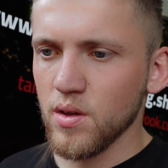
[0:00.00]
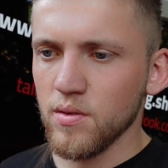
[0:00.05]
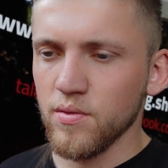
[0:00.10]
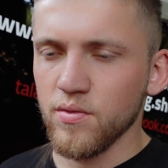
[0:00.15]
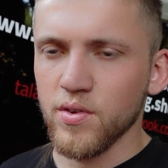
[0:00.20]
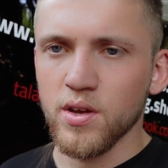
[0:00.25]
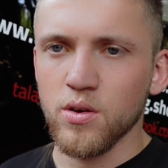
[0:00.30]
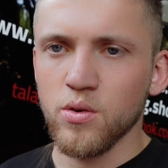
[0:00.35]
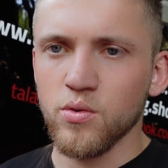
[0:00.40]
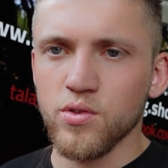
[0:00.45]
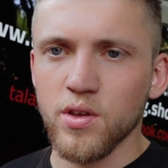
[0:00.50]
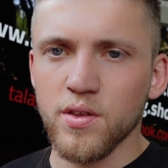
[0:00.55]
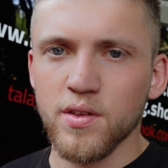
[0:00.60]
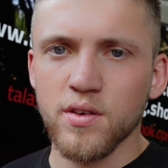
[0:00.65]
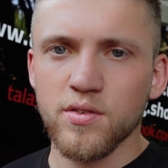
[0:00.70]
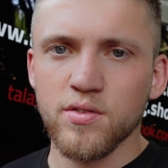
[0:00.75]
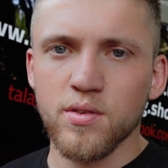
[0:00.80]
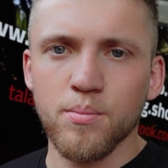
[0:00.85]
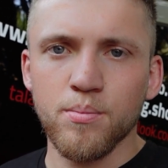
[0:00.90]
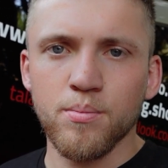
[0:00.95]
vehicles like
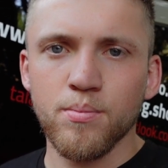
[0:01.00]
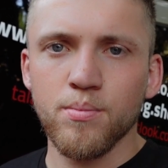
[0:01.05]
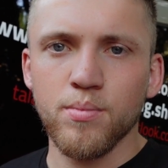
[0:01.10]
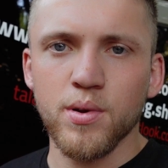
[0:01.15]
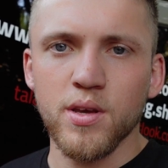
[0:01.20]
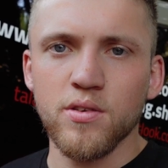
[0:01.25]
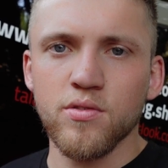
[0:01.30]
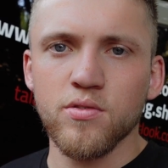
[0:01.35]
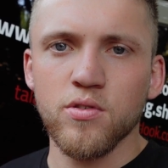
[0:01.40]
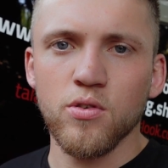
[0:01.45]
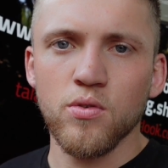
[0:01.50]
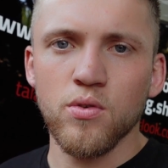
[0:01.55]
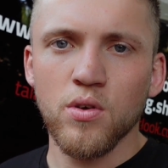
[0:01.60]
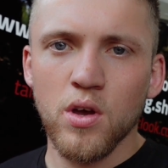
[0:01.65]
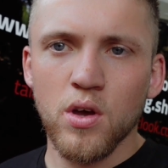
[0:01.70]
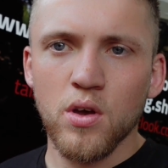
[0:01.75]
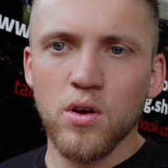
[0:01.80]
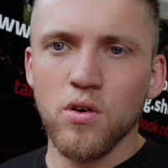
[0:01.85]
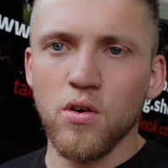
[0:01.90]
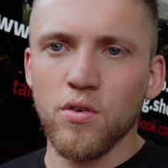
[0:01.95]
this, then please do
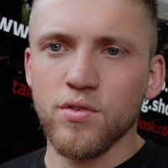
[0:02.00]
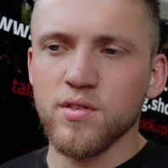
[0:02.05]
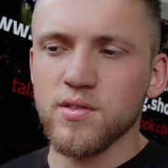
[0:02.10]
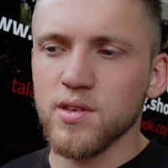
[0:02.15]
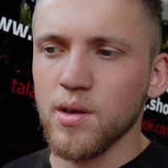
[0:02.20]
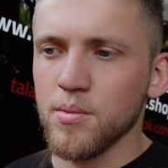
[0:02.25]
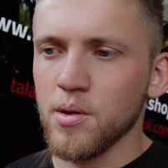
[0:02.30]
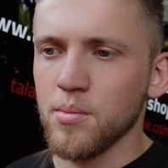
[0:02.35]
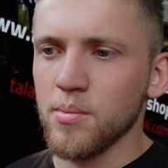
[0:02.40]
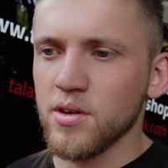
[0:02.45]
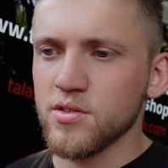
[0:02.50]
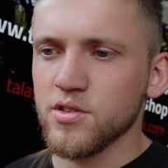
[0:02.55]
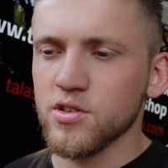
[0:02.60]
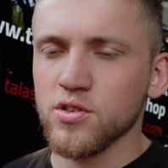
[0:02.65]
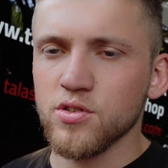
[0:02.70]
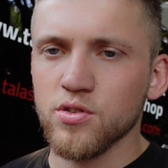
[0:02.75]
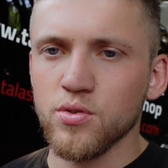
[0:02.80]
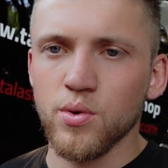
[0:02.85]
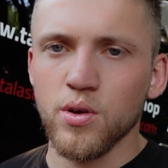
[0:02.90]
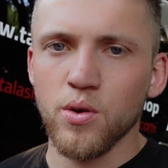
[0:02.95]
obviously send me a
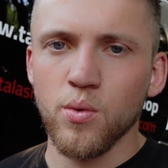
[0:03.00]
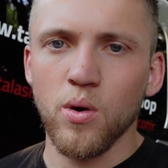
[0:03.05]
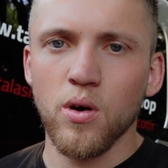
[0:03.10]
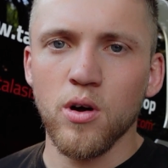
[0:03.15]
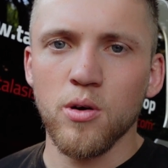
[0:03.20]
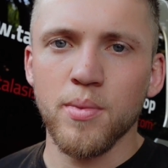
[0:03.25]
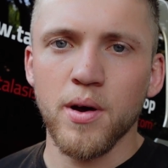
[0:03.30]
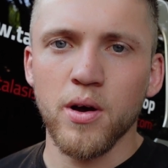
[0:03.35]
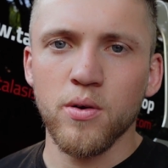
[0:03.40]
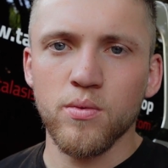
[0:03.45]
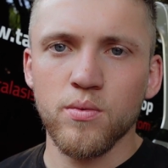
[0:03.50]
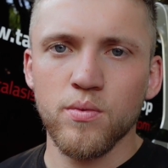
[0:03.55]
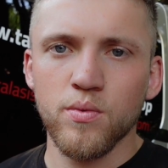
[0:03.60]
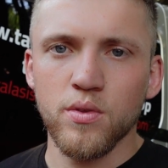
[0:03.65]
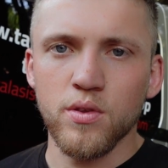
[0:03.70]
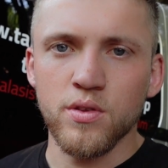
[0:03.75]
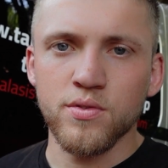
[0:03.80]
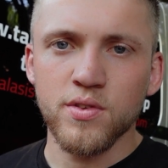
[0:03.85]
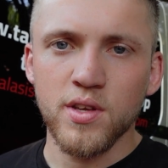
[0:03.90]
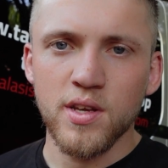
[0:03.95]
message to inquire about
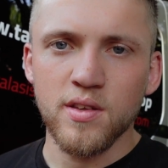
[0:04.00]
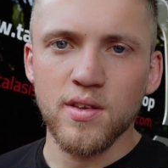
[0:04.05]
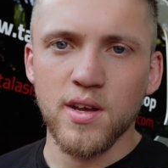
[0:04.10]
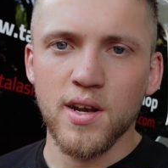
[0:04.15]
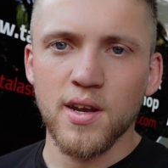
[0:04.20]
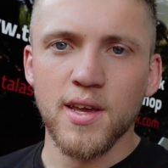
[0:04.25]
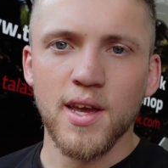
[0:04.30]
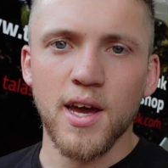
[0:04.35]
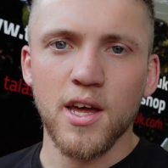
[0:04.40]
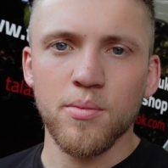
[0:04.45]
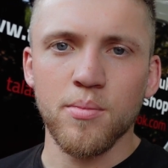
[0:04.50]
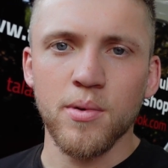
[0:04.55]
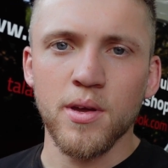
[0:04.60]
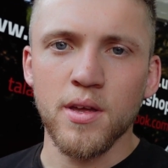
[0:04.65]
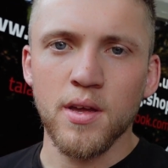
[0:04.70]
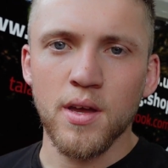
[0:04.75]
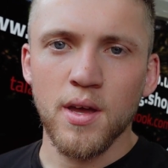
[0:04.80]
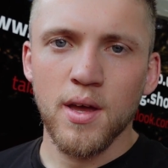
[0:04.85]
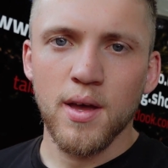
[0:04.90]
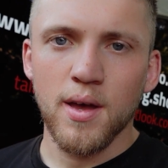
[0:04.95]
the Detailing Academy,